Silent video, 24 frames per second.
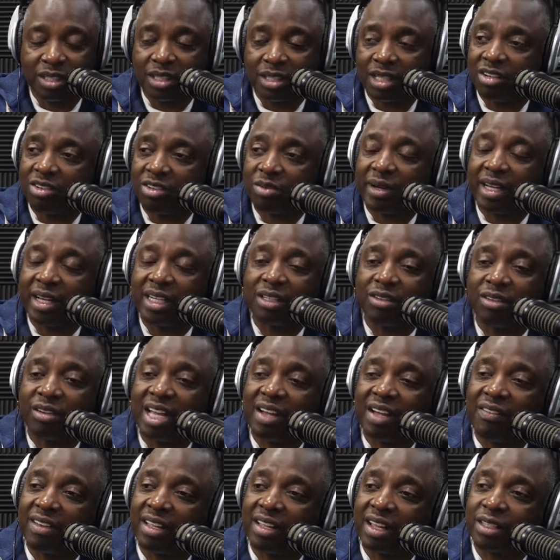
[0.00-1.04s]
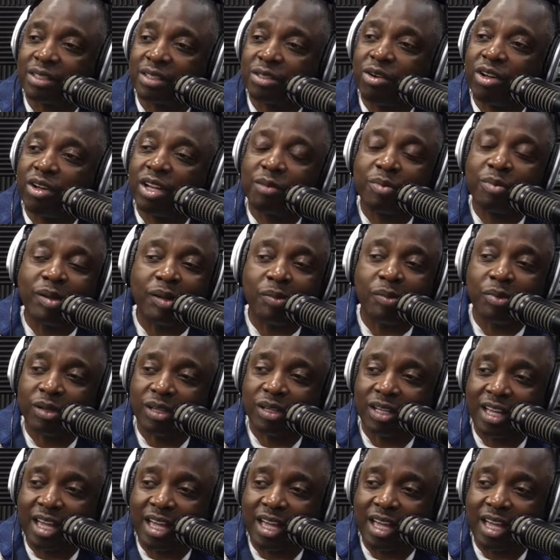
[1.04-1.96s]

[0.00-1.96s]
everybody gonna have a lot of toilet paper,